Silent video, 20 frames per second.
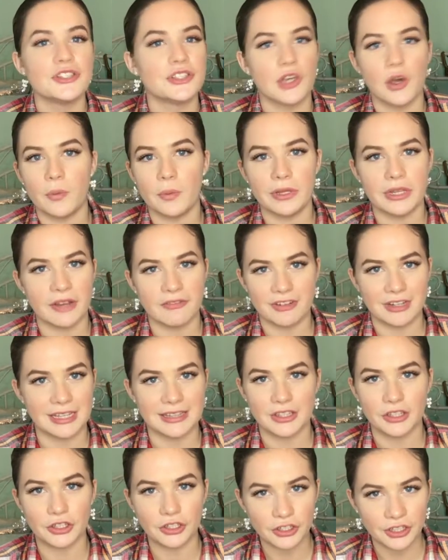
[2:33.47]
so we never
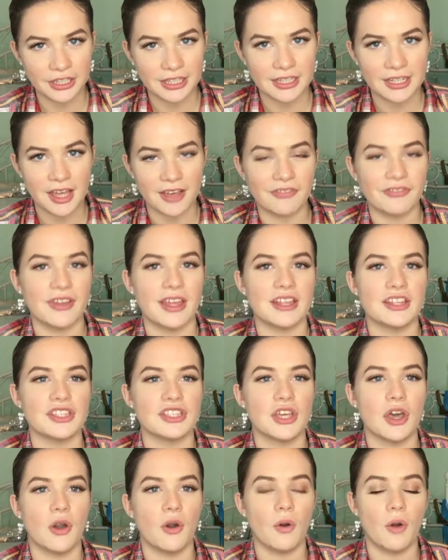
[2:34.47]
get there early enough, and
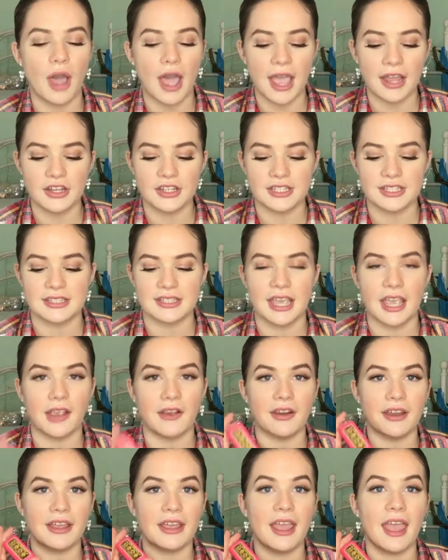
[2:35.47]
so I just
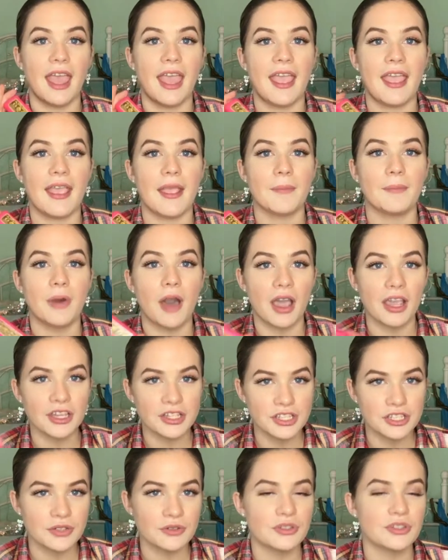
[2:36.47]
carry a
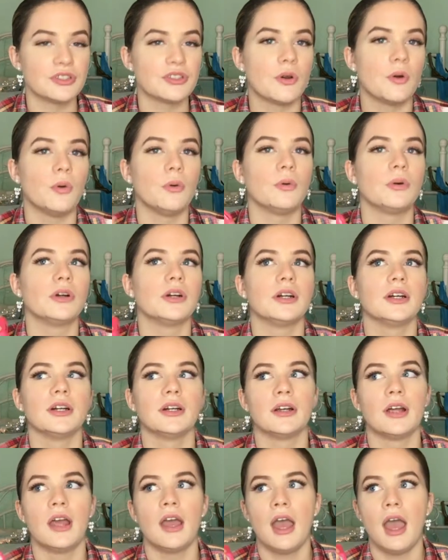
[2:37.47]
pocket juice,
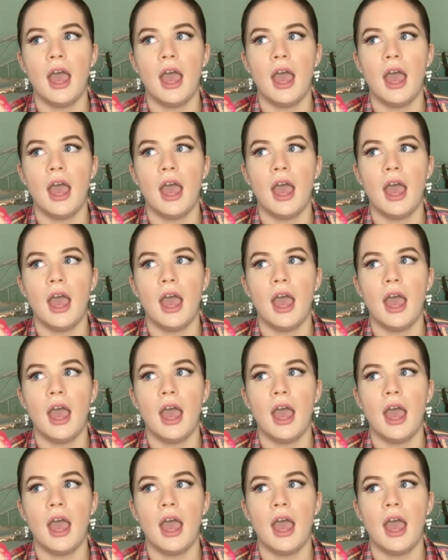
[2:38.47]
or